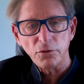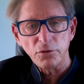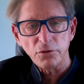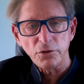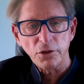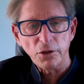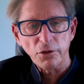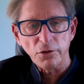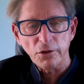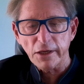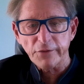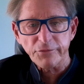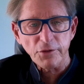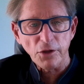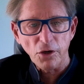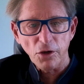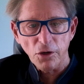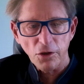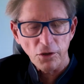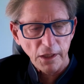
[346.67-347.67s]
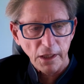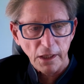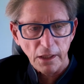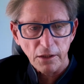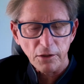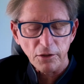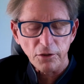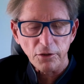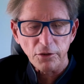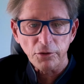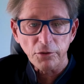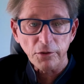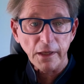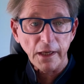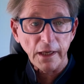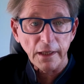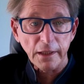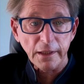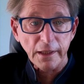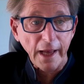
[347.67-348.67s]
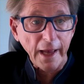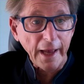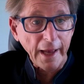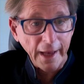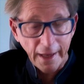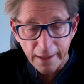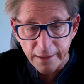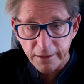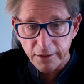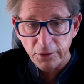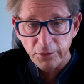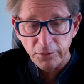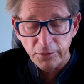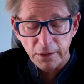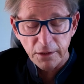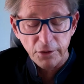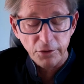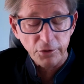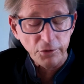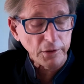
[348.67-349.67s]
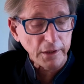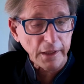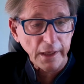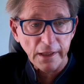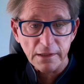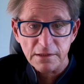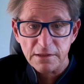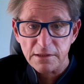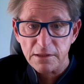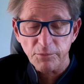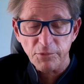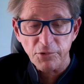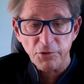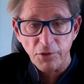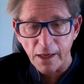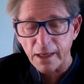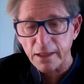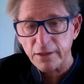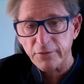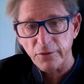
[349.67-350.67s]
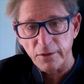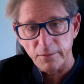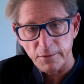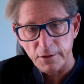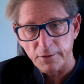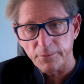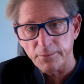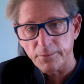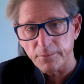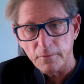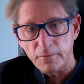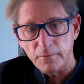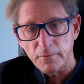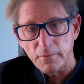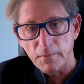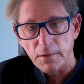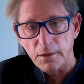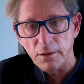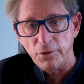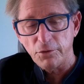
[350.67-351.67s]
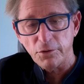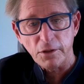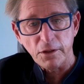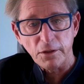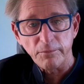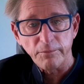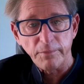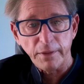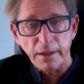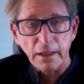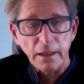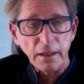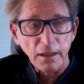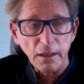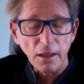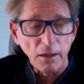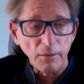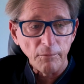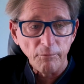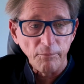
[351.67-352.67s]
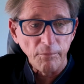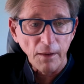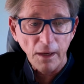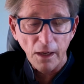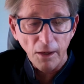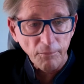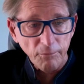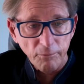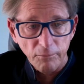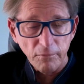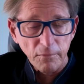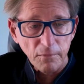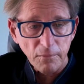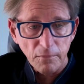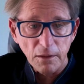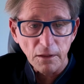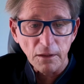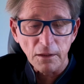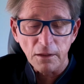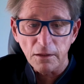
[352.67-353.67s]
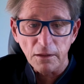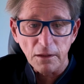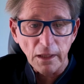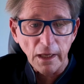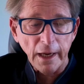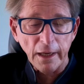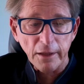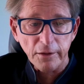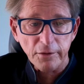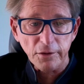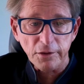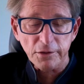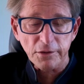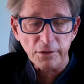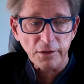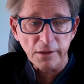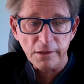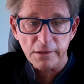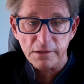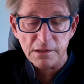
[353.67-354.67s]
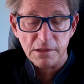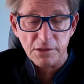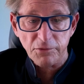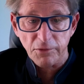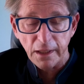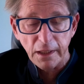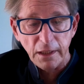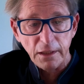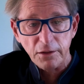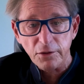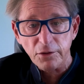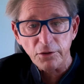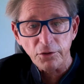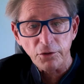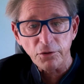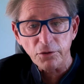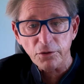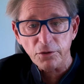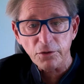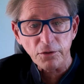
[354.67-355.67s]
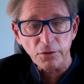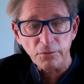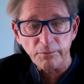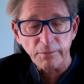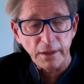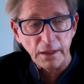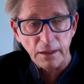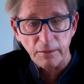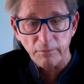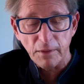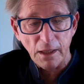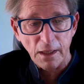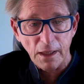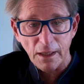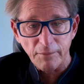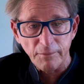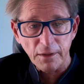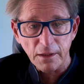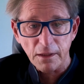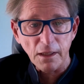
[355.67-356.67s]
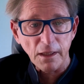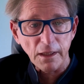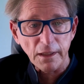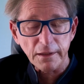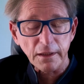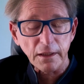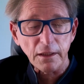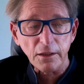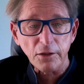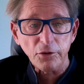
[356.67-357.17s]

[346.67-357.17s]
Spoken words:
You don't have to earn it. You can't add to it. You can't subtract from it. You can be a bum out on the street. You can be Mahatma Gandhi.